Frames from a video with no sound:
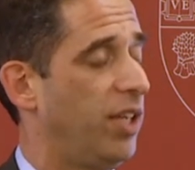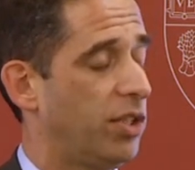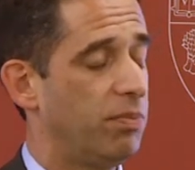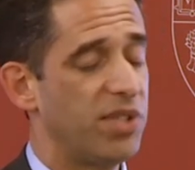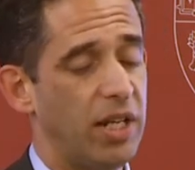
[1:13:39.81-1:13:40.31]

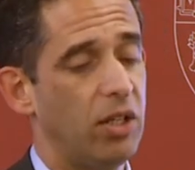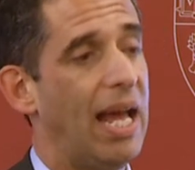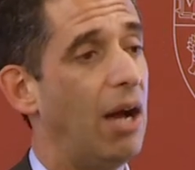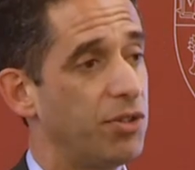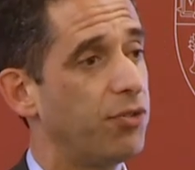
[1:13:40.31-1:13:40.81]
victims and
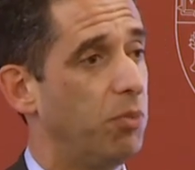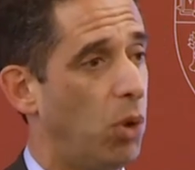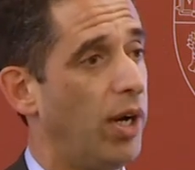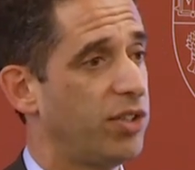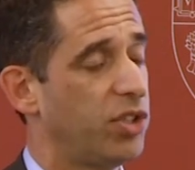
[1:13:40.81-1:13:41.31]
allows for
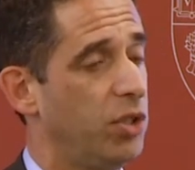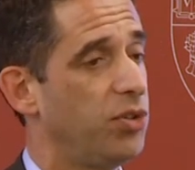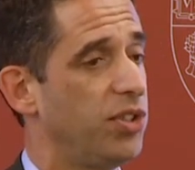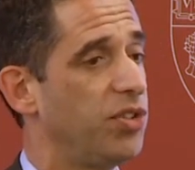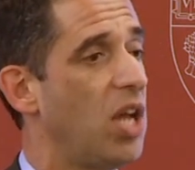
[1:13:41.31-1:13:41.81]
more
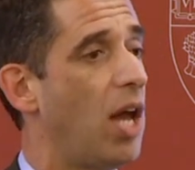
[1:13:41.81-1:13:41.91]
excuses,